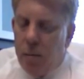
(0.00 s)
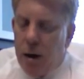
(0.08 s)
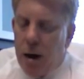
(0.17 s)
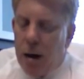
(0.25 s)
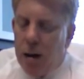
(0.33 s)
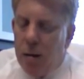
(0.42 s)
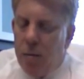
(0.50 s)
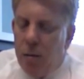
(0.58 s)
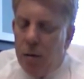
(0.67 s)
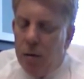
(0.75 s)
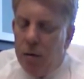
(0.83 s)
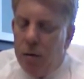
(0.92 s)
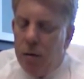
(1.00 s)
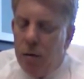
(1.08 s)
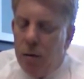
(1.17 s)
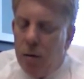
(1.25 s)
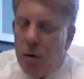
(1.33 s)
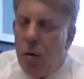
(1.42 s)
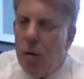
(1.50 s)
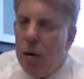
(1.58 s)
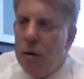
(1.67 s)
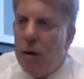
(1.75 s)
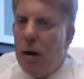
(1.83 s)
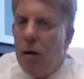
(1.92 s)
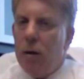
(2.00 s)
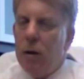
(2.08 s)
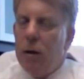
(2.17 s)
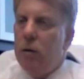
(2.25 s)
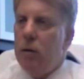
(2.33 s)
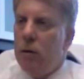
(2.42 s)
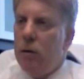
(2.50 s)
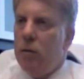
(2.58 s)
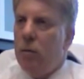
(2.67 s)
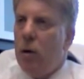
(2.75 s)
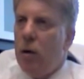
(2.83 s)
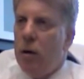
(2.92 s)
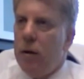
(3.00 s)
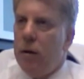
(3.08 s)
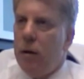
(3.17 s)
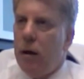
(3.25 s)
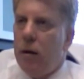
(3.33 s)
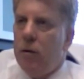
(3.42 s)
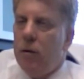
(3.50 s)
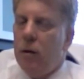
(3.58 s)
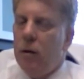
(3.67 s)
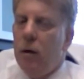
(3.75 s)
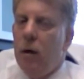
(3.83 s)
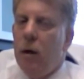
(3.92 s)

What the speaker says: polyp was growing down into the small intestine.